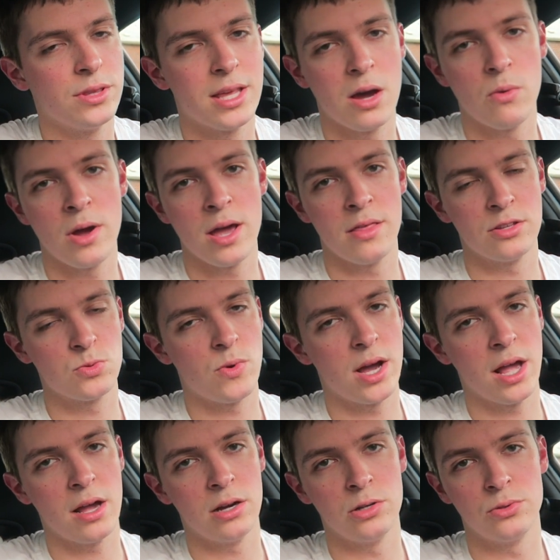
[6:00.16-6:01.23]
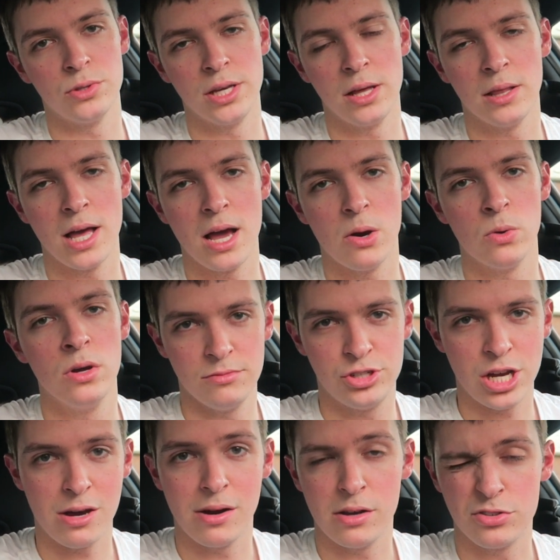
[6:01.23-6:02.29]
it that way. That's why I only allow
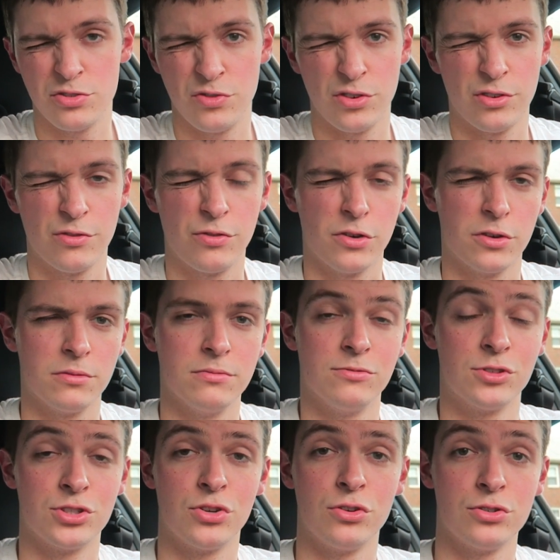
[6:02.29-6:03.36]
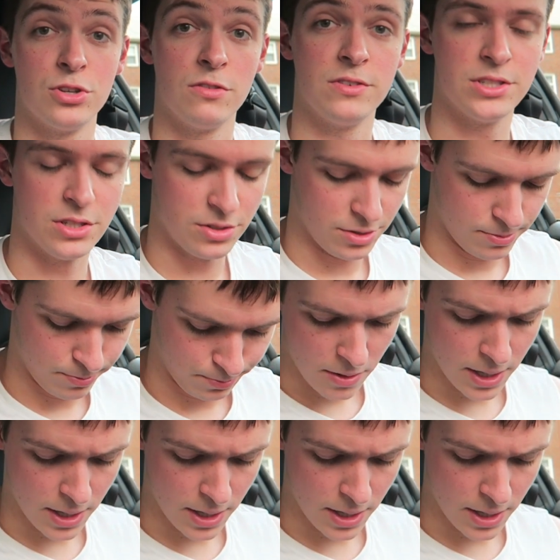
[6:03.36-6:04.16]
shout outs for return services.